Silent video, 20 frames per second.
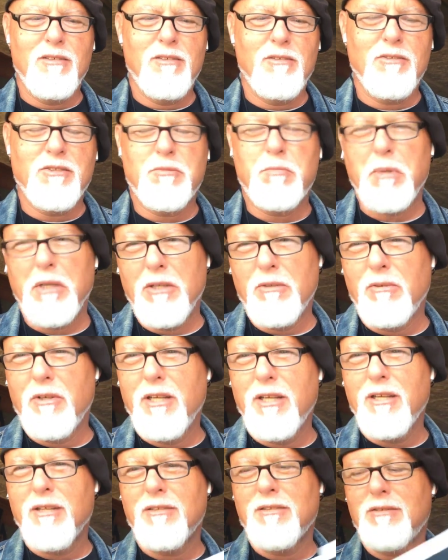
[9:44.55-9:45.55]
Speed
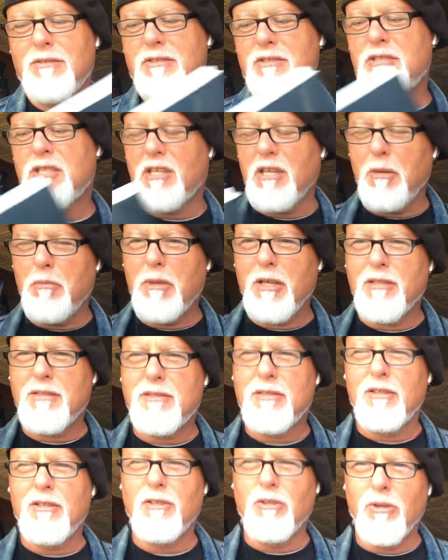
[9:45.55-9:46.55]
read it, skim
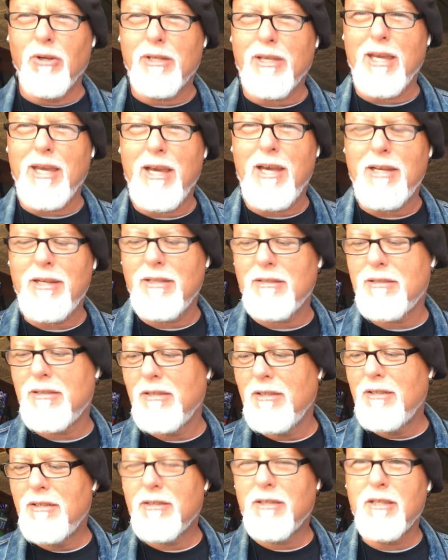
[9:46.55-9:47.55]
it, look at it,
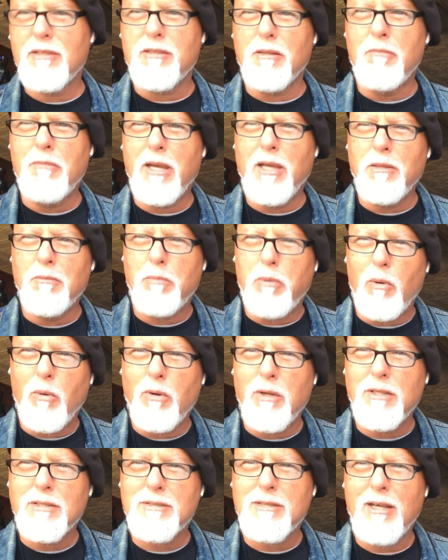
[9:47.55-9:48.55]
get the main
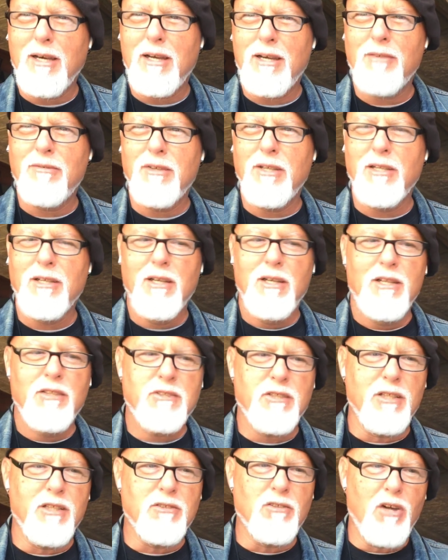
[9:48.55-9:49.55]
points out of it.
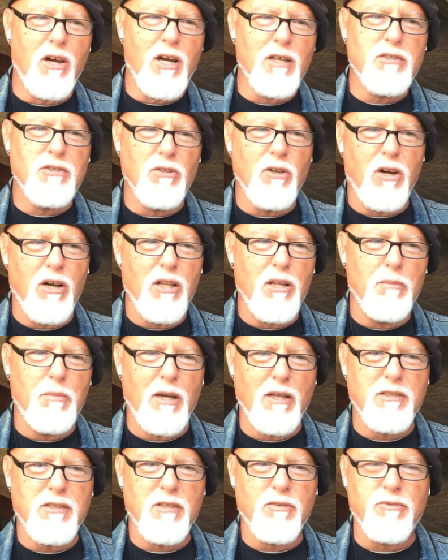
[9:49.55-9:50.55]
It's going to talk to you all
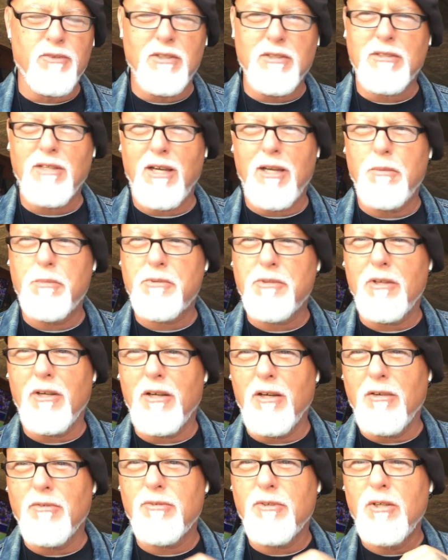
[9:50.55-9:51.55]
about different types
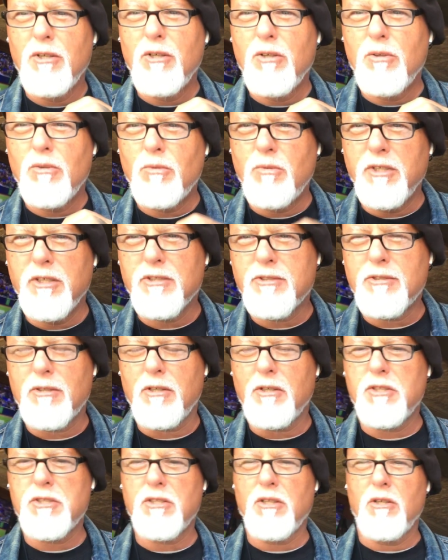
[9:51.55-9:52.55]
of
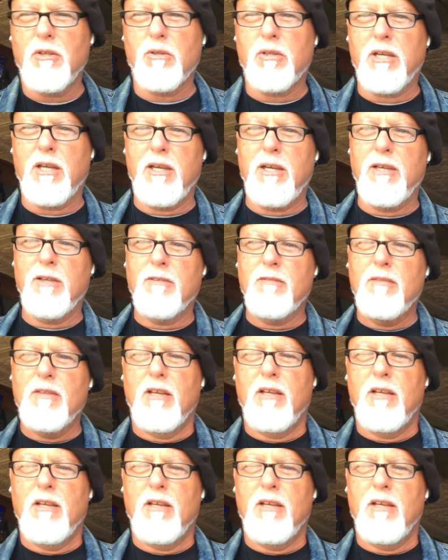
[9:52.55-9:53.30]
research, okay?